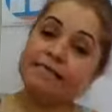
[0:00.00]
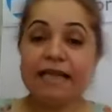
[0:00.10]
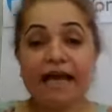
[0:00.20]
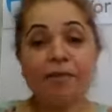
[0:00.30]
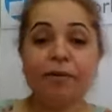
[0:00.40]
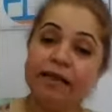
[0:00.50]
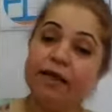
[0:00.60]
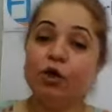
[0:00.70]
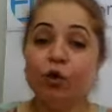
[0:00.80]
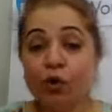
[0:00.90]
Assalamu
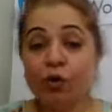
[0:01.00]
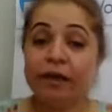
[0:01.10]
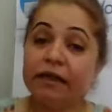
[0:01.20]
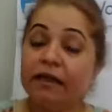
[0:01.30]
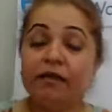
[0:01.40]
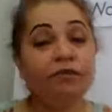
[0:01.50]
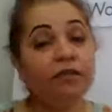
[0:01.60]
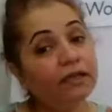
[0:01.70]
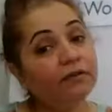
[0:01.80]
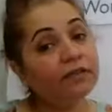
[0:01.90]
alaikum and a
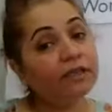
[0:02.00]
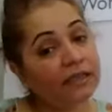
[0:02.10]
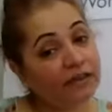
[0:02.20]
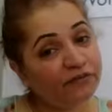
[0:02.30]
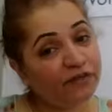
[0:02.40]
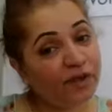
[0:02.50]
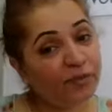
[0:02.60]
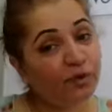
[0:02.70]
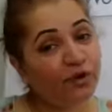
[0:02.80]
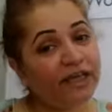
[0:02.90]
lovely, lovely, lovely
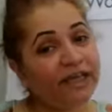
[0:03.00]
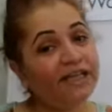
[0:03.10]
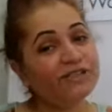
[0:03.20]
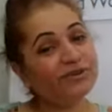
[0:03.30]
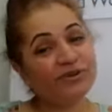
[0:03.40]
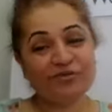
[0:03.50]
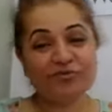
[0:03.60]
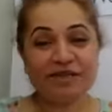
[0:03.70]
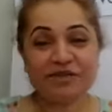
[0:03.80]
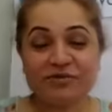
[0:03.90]
morning to all of
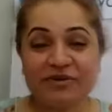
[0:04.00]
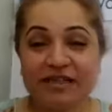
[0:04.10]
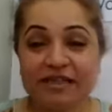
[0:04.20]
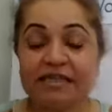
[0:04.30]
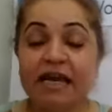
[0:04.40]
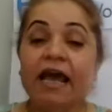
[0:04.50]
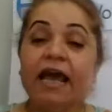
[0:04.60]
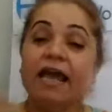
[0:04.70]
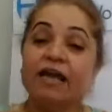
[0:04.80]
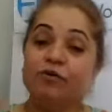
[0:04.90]
my students
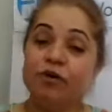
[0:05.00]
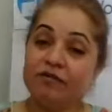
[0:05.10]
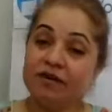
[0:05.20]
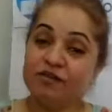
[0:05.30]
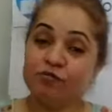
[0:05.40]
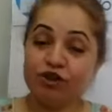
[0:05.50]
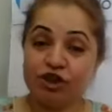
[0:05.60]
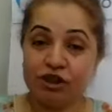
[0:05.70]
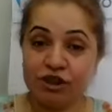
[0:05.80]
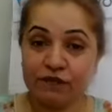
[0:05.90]
and whoever is
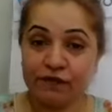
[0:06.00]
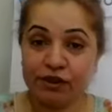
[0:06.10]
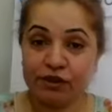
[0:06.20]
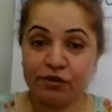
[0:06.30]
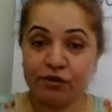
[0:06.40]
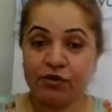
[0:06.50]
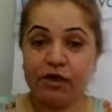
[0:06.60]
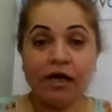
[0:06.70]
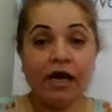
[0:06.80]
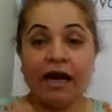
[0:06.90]
watching this video.
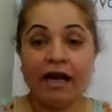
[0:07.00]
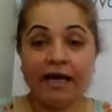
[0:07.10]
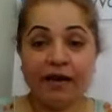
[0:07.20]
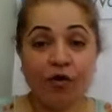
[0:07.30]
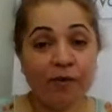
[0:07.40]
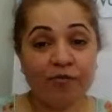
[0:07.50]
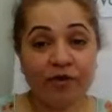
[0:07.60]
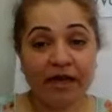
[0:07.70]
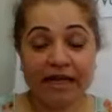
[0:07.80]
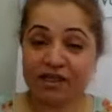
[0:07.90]
I hope and
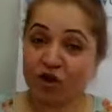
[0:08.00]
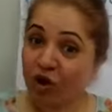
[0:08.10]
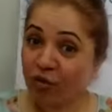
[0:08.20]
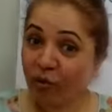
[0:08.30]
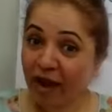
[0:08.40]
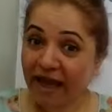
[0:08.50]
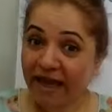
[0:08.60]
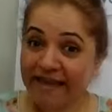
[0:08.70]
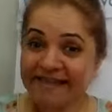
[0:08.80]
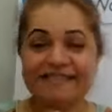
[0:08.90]
pray as
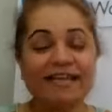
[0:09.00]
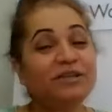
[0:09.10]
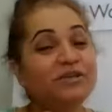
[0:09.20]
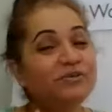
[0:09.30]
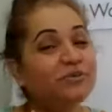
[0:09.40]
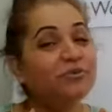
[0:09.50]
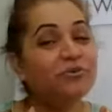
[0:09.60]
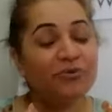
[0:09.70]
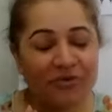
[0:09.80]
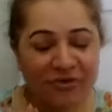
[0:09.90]
always that you are
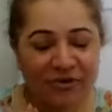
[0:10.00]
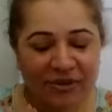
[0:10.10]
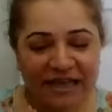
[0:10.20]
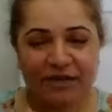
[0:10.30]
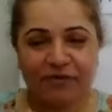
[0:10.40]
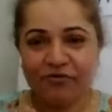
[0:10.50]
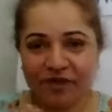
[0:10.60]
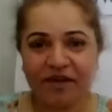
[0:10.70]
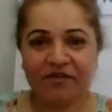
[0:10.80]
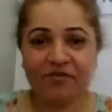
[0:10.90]
all in
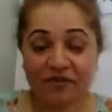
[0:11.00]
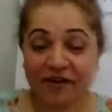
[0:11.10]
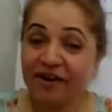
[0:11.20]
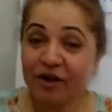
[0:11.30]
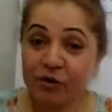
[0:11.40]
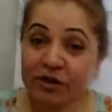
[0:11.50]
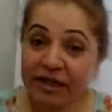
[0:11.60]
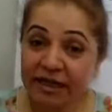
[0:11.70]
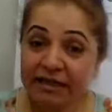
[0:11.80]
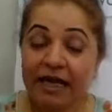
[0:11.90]
very, very good
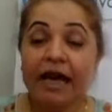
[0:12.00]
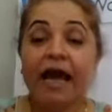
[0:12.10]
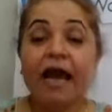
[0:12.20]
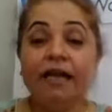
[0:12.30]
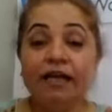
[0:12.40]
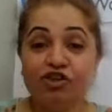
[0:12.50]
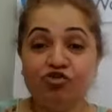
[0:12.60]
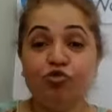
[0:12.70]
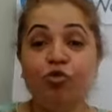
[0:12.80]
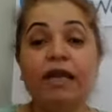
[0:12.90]
health and
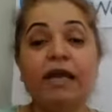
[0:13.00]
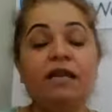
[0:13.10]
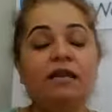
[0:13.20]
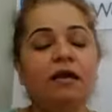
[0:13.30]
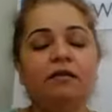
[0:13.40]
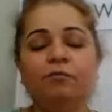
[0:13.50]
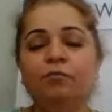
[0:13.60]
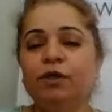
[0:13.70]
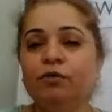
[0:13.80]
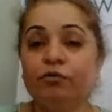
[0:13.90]
enjoying another
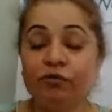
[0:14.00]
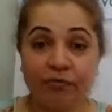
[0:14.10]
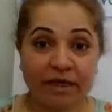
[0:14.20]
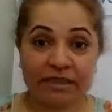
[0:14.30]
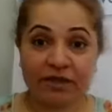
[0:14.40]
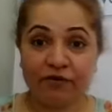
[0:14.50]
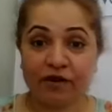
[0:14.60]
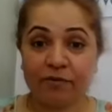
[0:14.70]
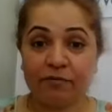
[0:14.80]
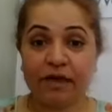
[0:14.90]
beautiful present
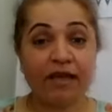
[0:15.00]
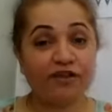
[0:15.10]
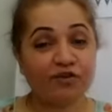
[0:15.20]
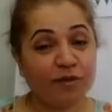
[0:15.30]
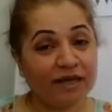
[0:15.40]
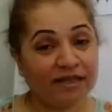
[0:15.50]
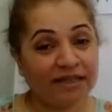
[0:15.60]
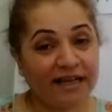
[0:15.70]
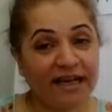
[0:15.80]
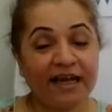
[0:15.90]
from Allah subhanahu wa
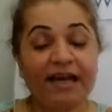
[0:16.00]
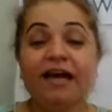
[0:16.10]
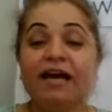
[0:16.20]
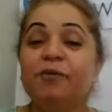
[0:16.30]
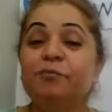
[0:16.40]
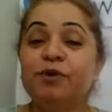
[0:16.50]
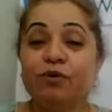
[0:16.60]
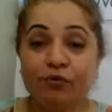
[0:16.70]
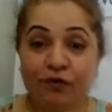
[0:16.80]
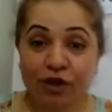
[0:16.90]
ta'ala, a
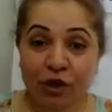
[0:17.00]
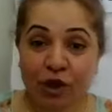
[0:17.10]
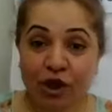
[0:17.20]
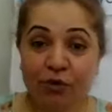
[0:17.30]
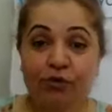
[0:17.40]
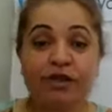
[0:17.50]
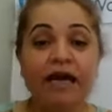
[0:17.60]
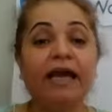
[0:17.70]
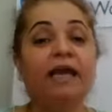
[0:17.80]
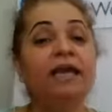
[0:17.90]
beautiful new
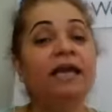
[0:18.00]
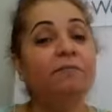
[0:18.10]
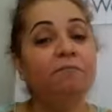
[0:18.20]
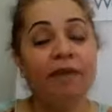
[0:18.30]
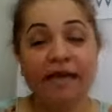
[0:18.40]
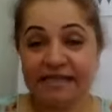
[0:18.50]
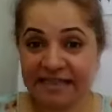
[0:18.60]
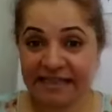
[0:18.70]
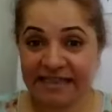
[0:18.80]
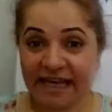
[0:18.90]
day,
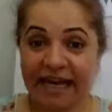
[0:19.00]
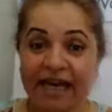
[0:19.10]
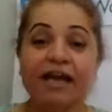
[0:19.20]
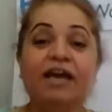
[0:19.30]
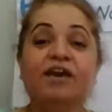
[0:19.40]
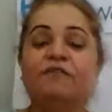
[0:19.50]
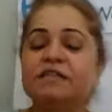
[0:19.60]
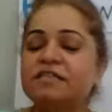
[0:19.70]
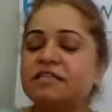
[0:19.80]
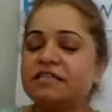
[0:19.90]
amazing day
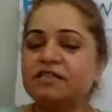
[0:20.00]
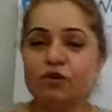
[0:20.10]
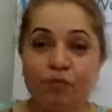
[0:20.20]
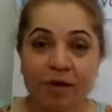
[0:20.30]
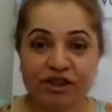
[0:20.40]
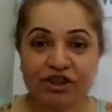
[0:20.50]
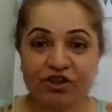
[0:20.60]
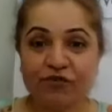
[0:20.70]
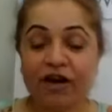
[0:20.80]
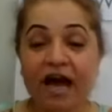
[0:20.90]
with so
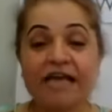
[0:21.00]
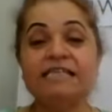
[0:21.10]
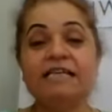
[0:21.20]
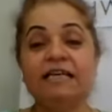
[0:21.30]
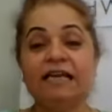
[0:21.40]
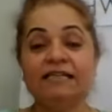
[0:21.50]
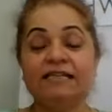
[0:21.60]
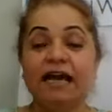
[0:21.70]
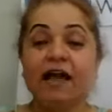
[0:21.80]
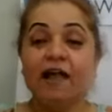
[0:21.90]
much for us in it.
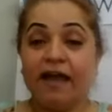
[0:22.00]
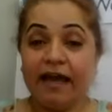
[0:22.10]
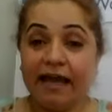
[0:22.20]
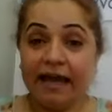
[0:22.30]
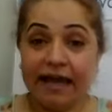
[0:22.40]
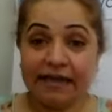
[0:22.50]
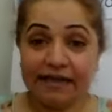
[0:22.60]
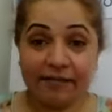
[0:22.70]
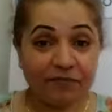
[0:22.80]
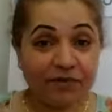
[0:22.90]

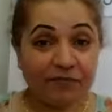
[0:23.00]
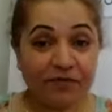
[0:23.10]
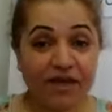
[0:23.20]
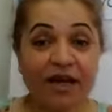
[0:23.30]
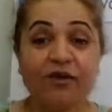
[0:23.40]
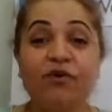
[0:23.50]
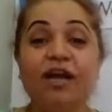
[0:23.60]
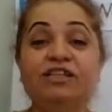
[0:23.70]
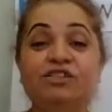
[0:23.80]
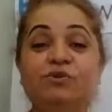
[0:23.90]
And we are
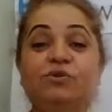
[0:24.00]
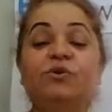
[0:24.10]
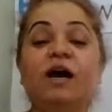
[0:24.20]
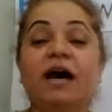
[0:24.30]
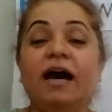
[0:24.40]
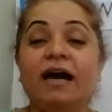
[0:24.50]
going to